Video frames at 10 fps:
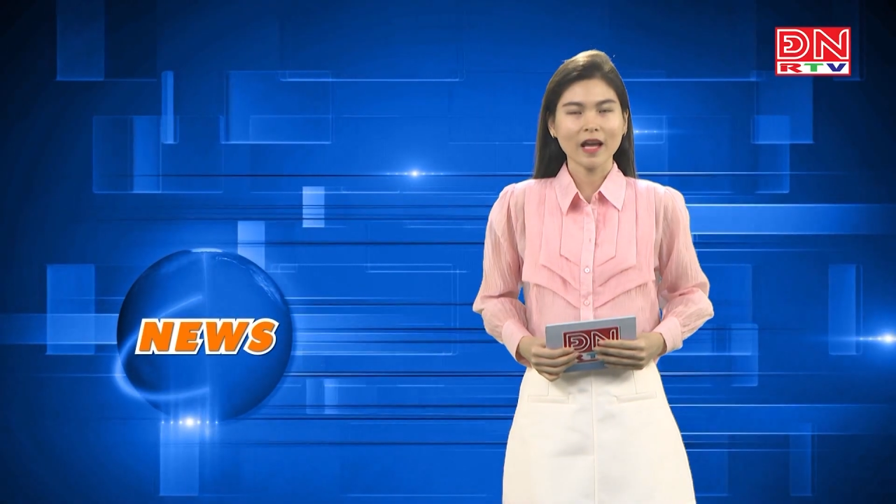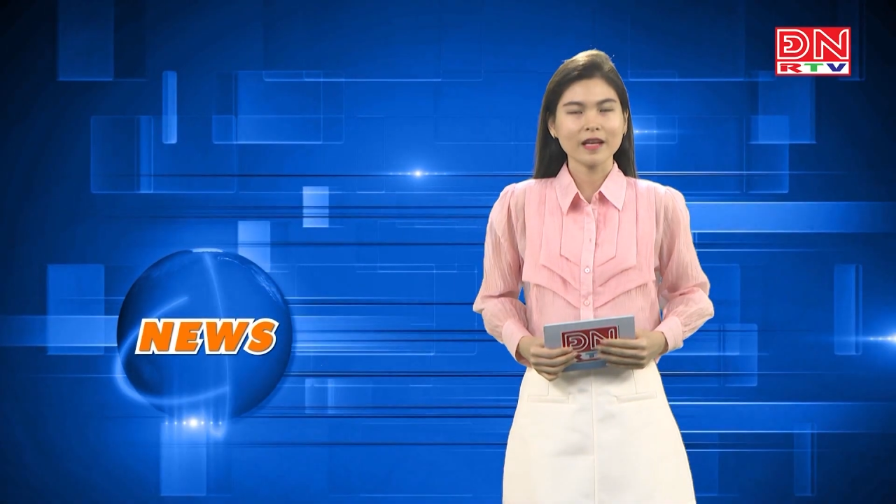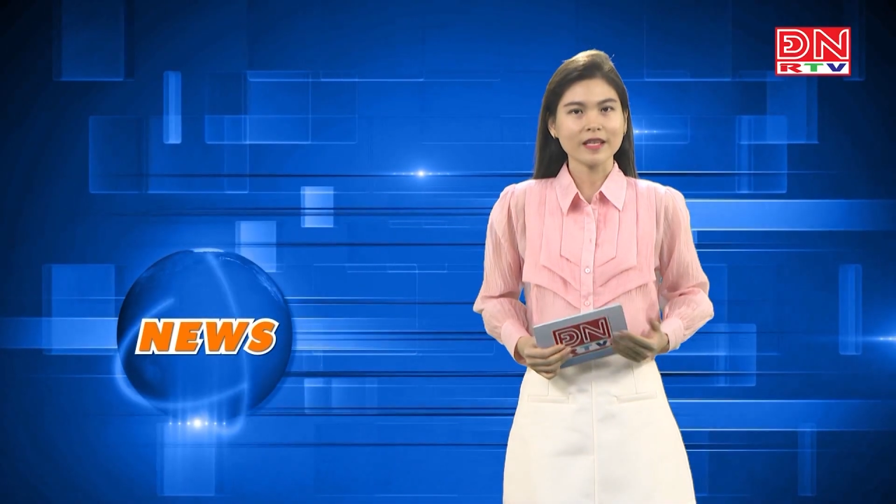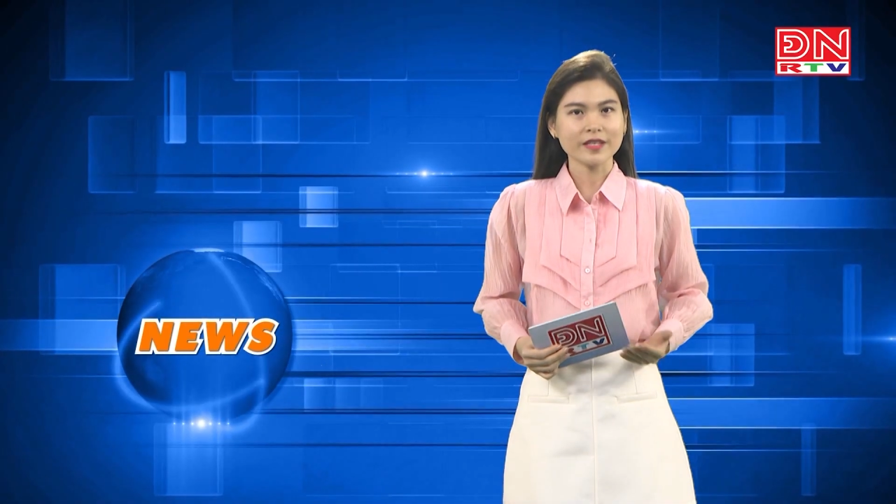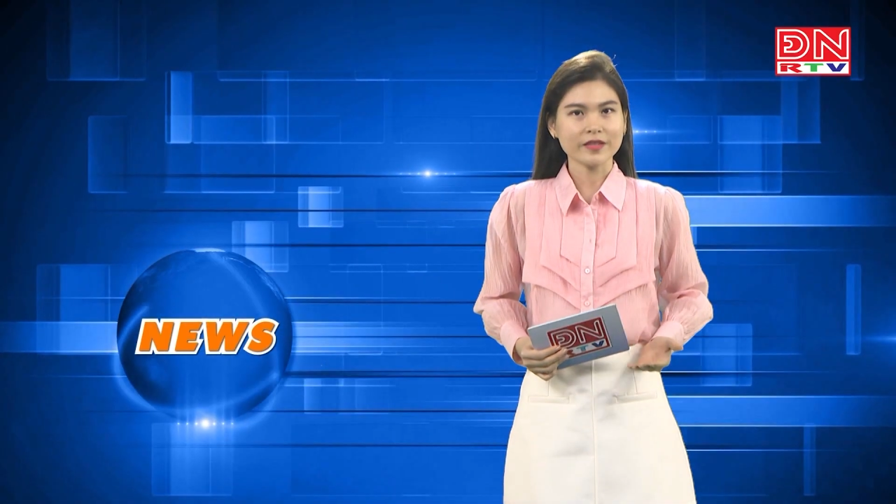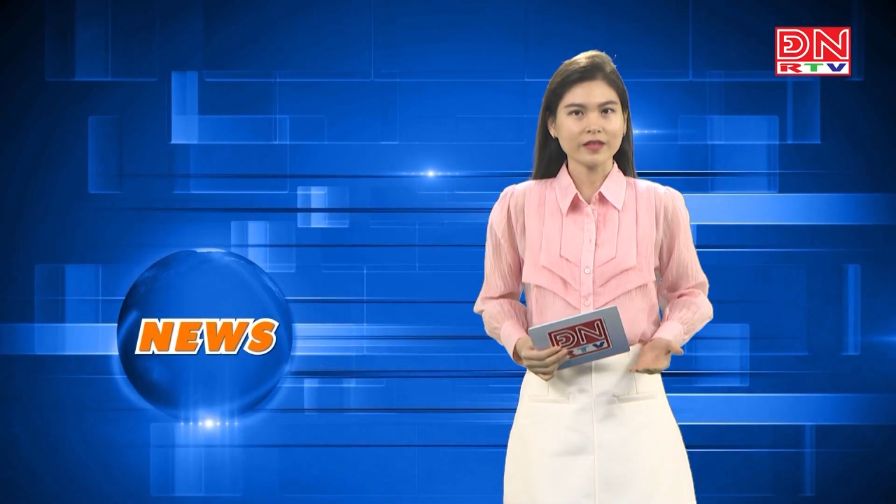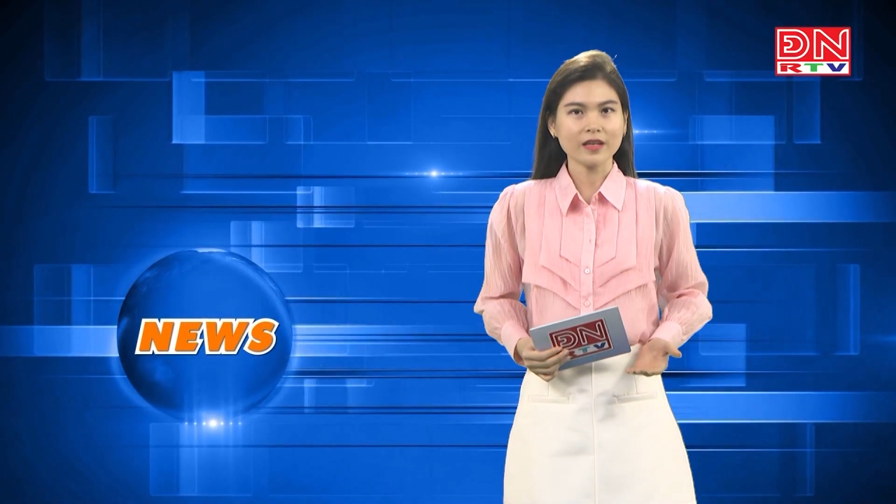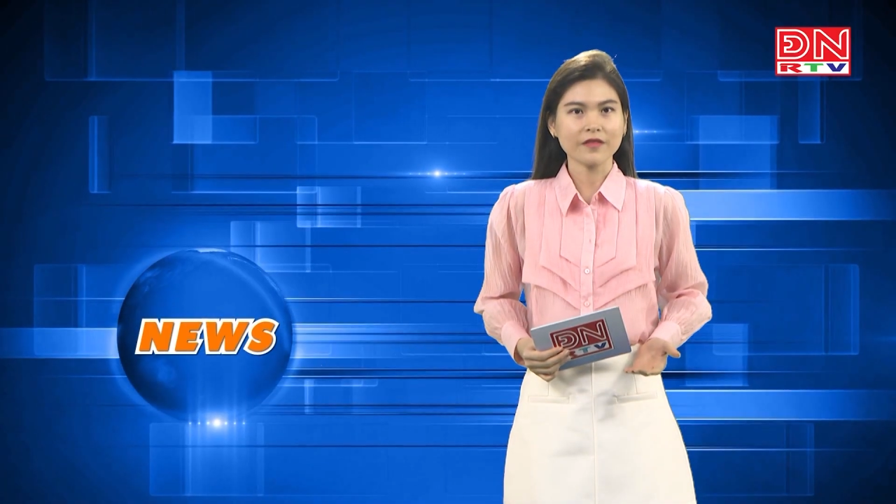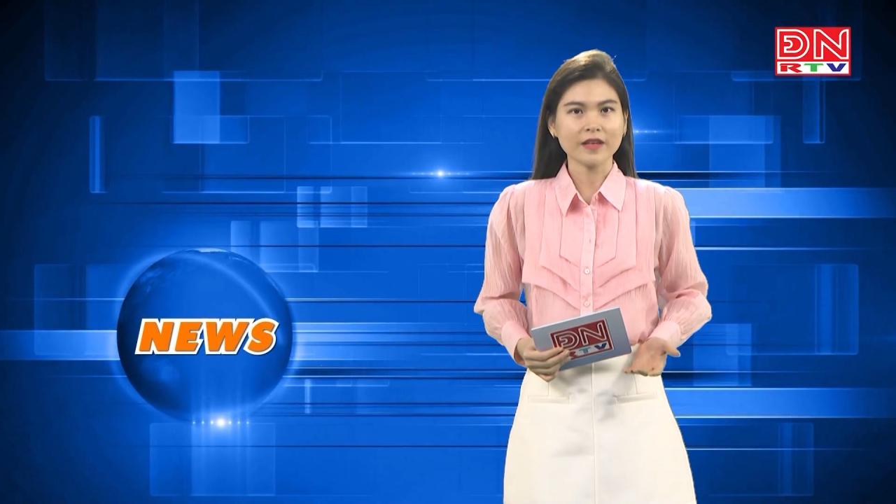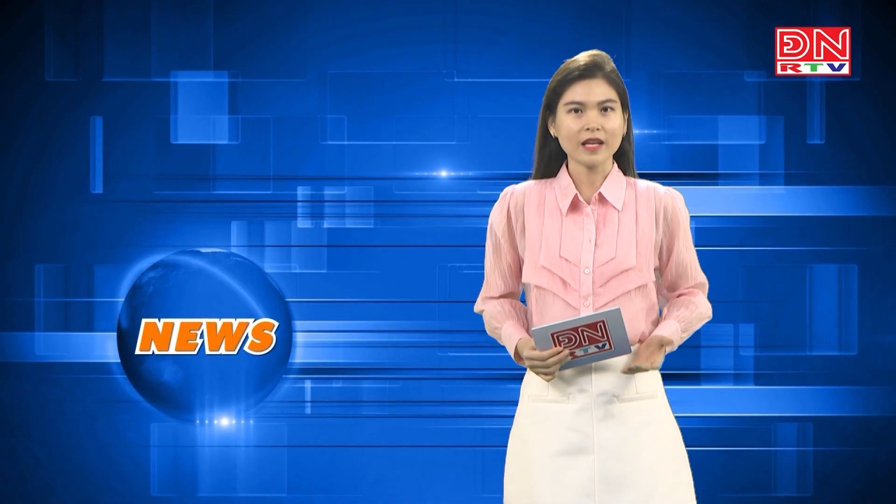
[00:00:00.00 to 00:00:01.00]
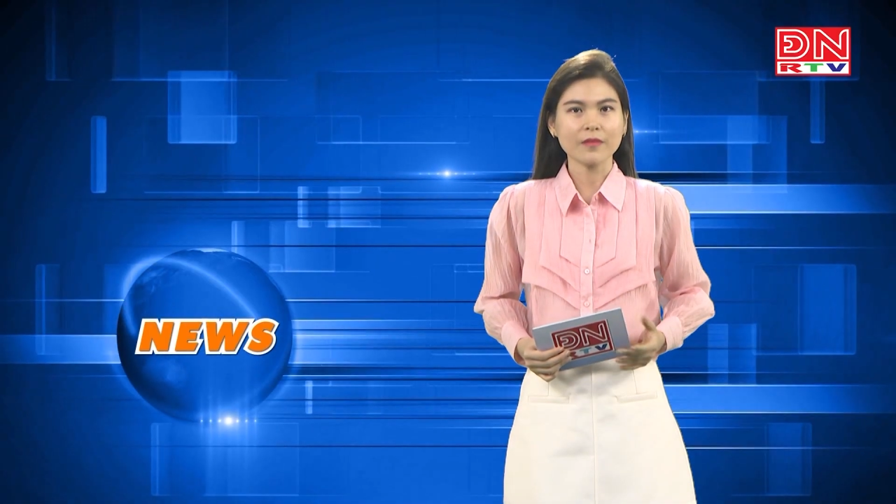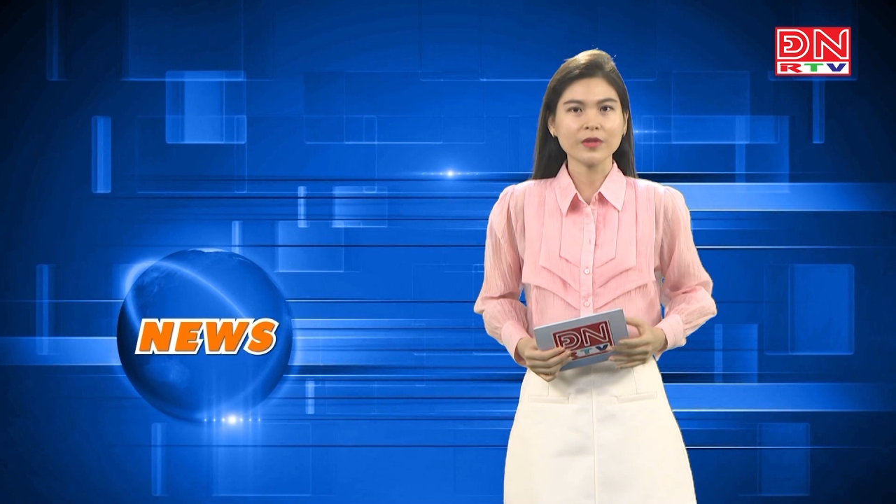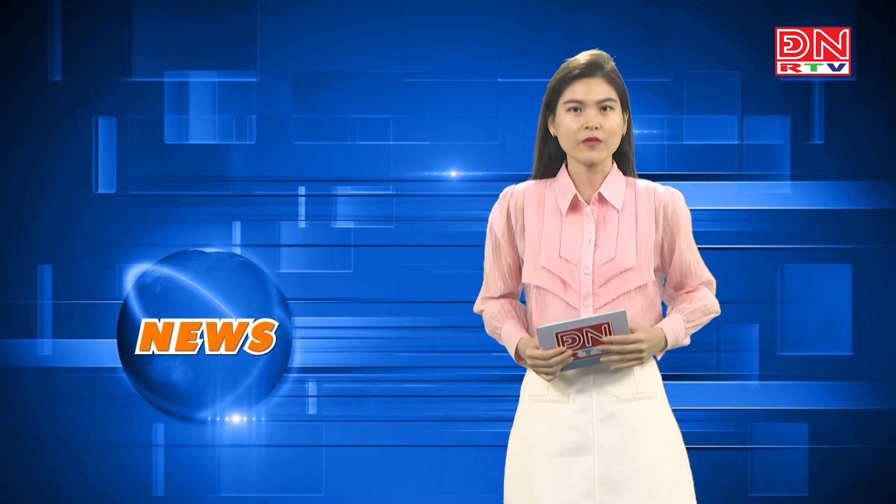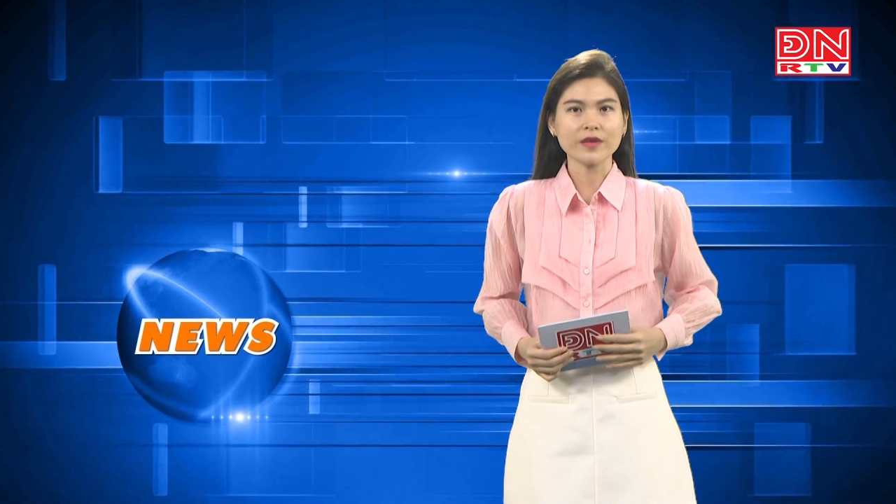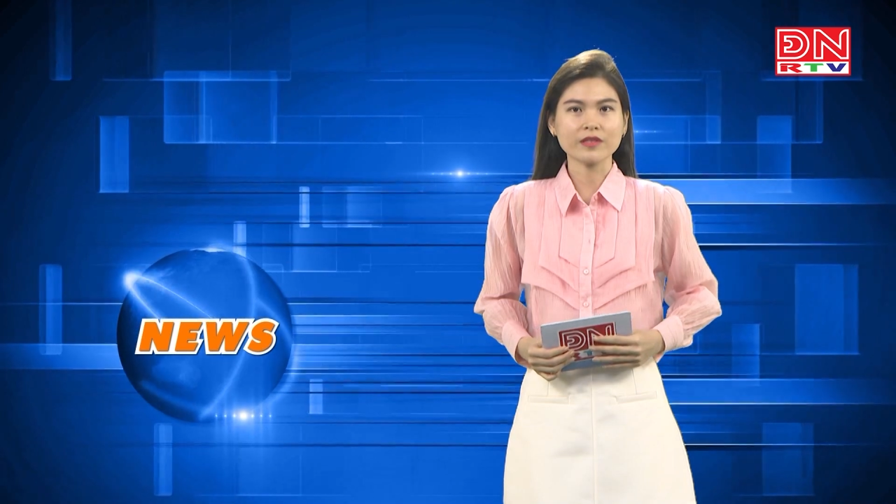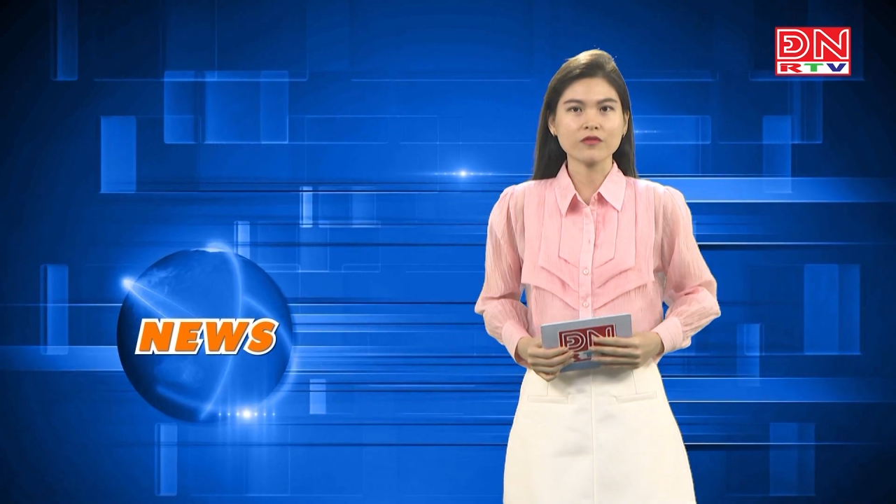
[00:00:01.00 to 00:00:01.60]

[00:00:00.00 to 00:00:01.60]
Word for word: Yesterday, the Vietnam-U.S.